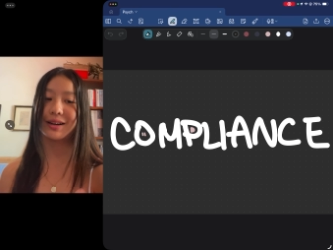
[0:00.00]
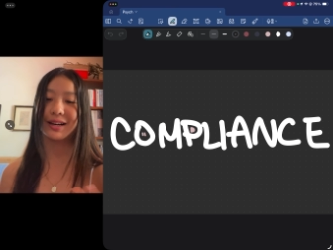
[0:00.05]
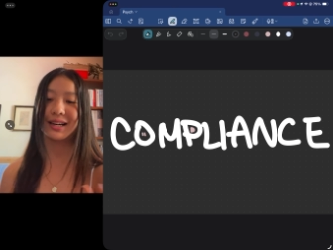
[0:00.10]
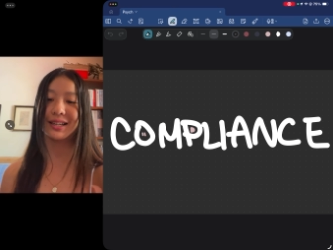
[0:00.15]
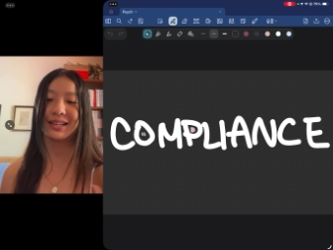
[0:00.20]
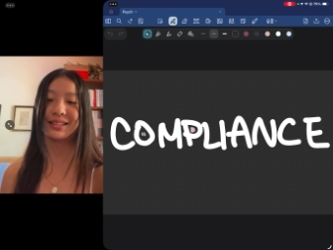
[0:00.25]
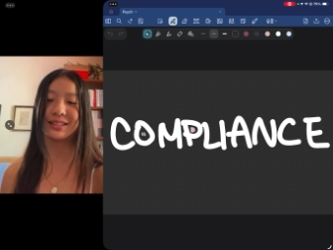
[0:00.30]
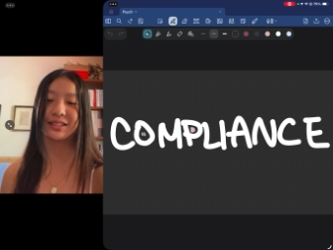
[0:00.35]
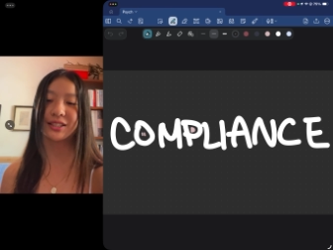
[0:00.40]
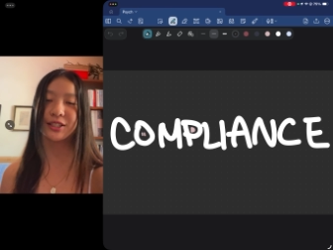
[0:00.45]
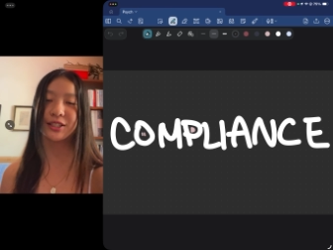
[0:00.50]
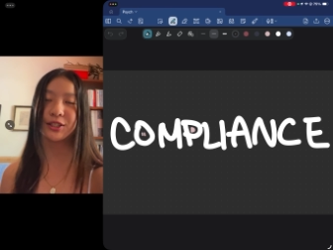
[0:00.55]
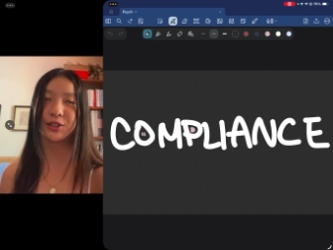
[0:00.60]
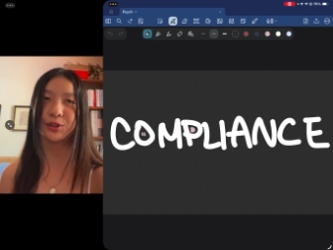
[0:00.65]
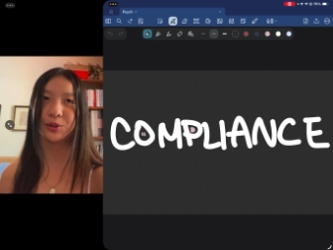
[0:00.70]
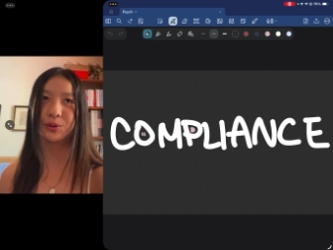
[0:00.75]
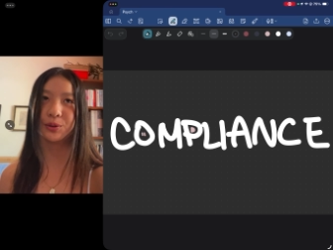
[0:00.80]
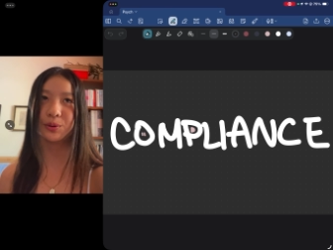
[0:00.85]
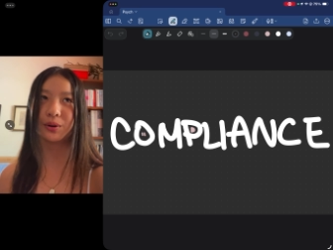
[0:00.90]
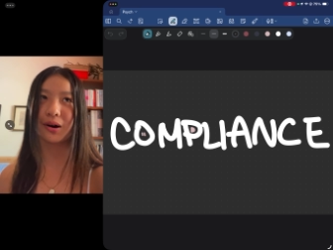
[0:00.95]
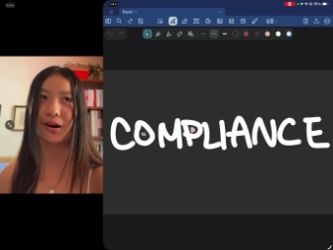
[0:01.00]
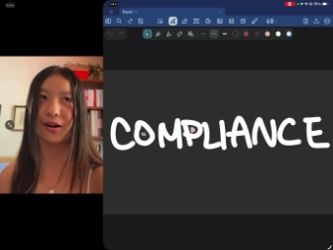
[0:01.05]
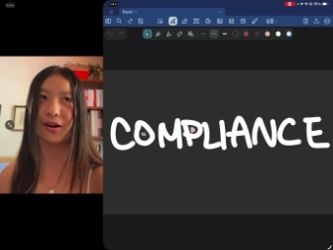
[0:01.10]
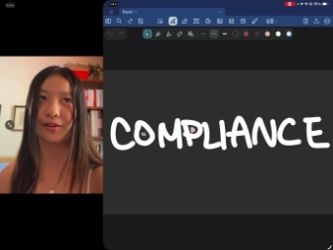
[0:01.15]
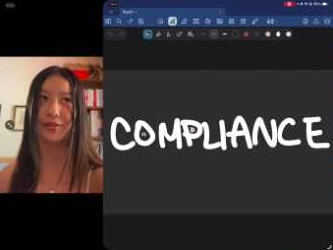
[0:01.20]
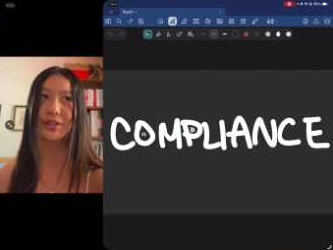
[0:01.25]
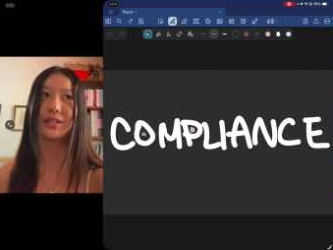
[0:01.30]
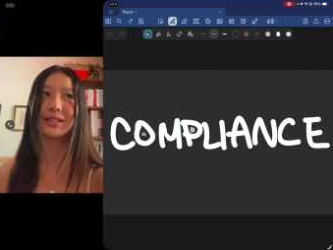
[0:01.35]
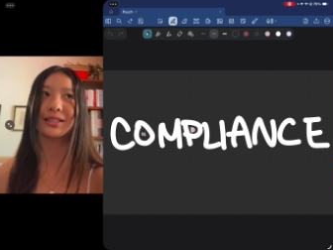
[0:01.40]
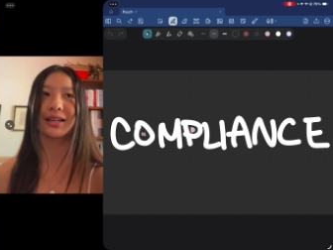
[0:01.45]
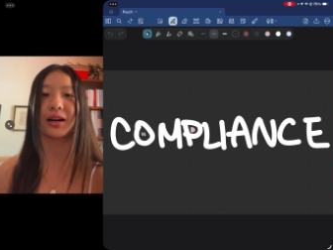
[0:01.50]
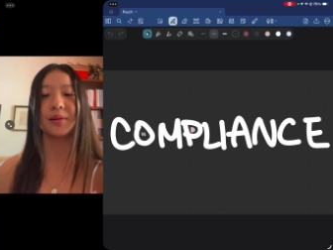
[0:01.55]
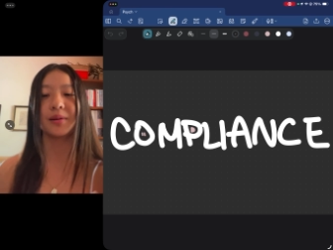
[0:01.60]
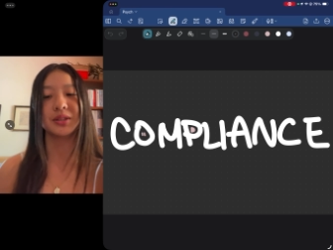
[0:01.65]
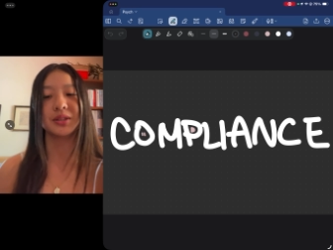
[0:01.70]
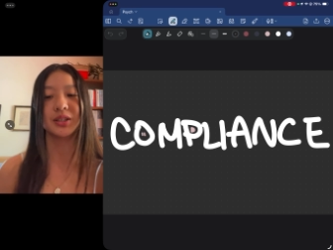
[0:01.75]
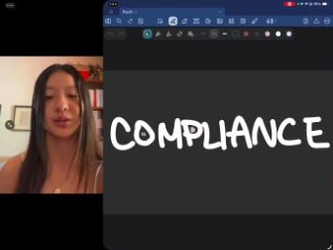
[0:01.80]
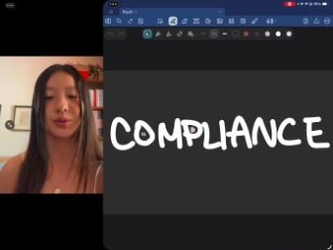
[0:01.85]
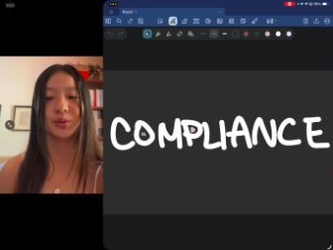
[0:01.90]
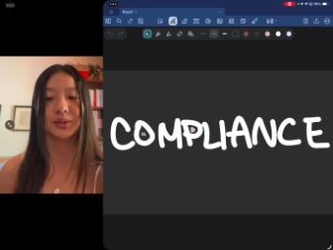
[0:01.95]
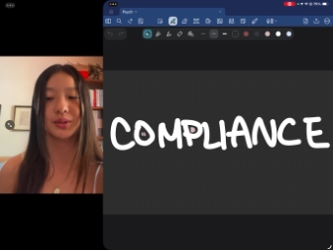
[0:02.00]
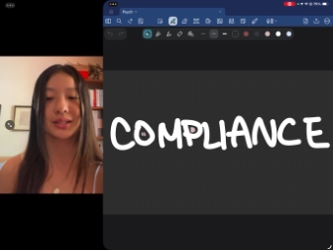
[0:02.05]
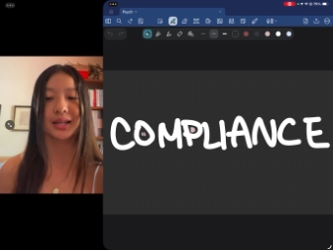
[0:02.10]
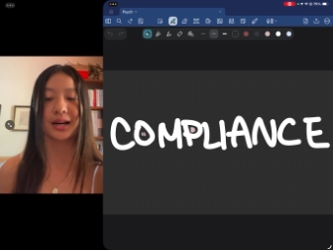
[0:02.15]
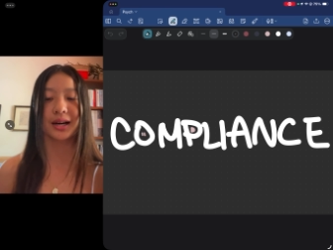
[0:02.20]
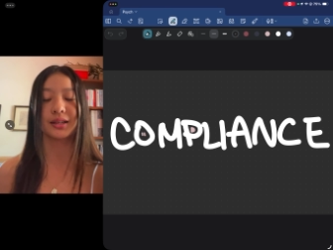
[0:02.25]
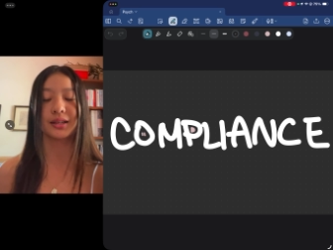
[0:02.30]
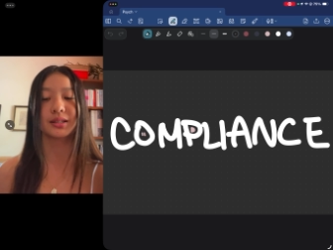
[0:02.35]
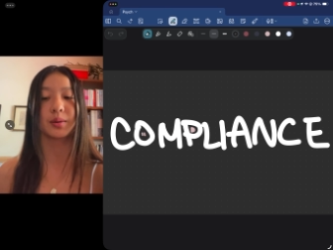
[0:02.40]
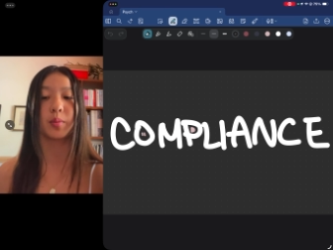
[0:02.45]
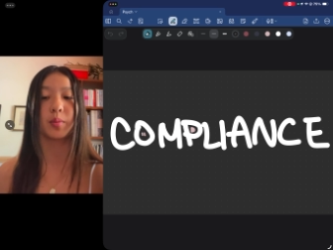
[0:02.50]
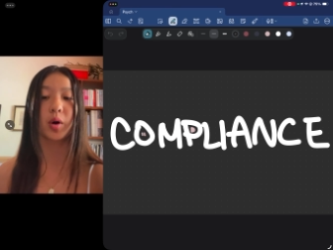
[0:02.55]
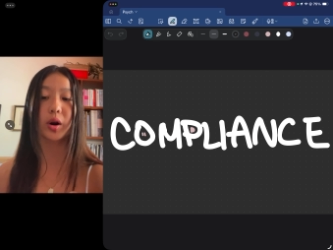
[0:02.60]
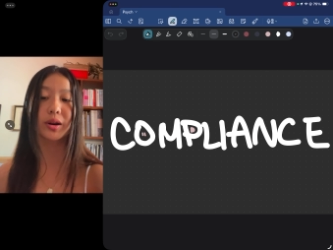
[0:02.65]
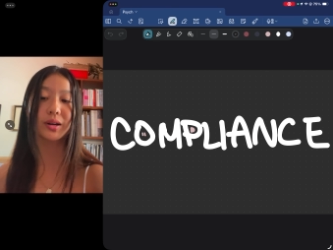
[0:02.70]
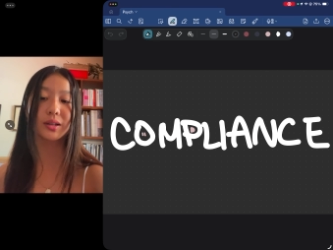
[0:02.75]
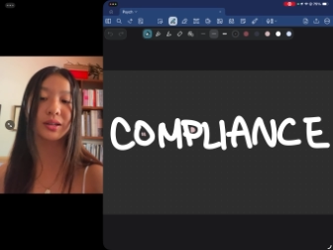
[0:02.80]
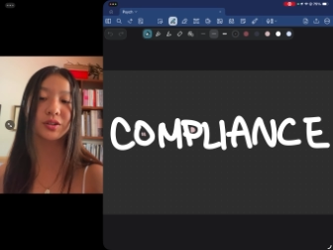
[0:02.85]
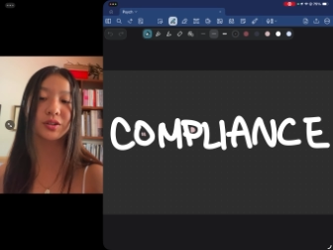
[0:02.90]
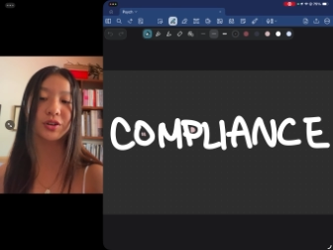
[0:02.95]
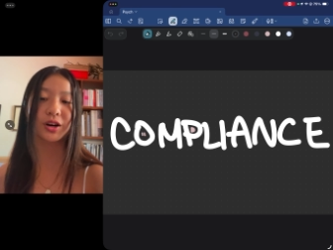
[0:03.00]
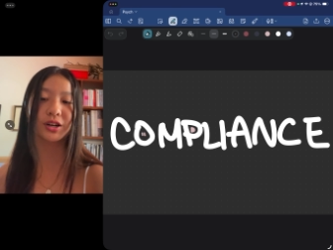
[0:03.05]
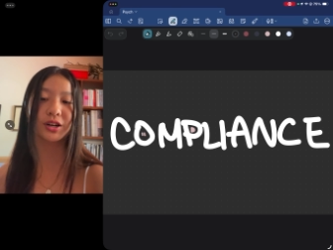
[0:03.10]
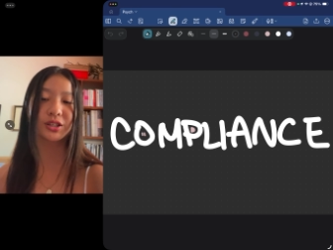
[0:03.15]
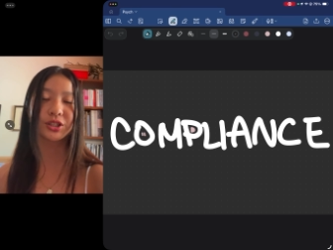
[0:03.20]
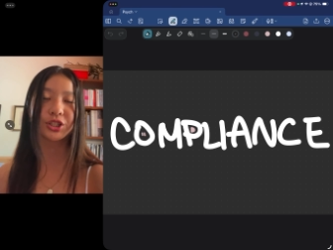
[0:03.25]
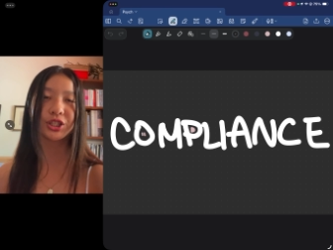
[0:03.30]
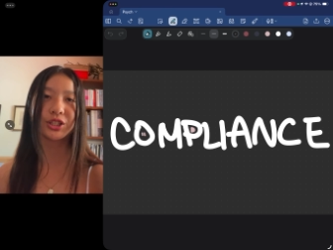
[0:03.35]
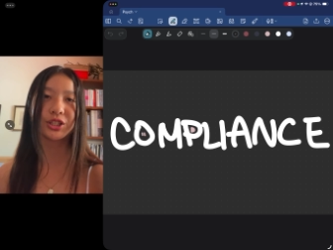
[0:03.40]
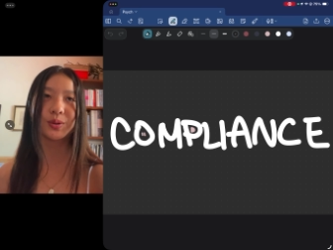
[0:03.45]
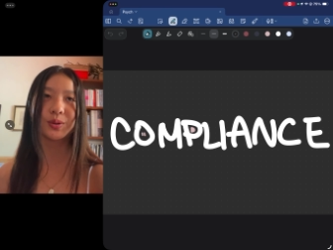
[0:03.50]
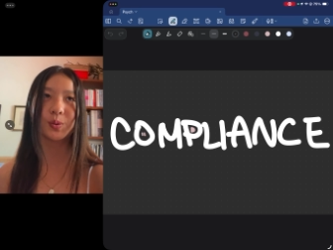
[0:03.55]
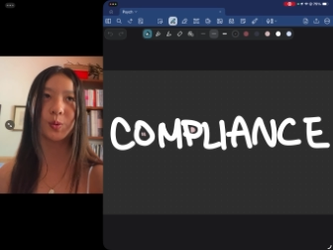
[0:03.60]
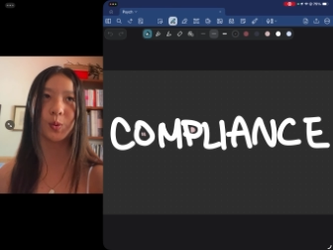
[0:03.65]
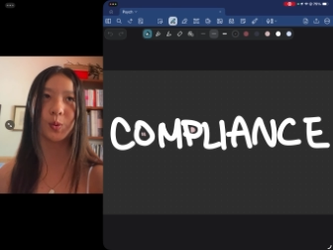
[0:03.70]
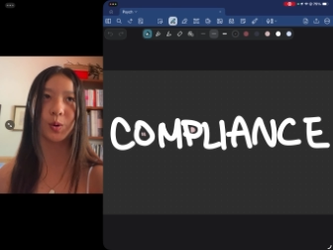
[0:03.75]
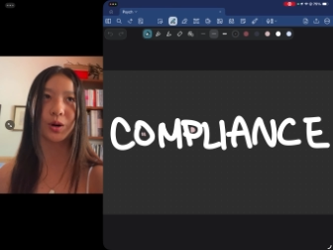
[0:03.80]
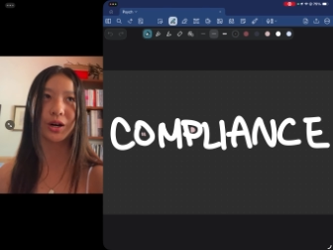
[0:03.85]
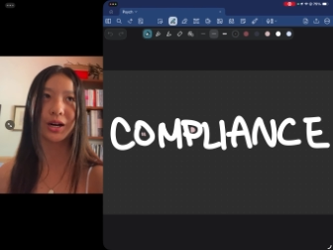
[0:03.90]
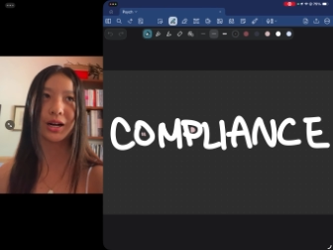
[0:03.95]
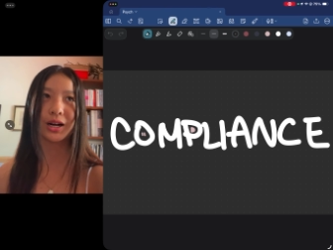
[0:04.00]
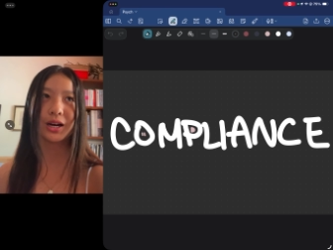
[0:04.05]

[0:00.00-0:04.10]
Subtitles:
and two, oftentimes used as a marketing strategy, or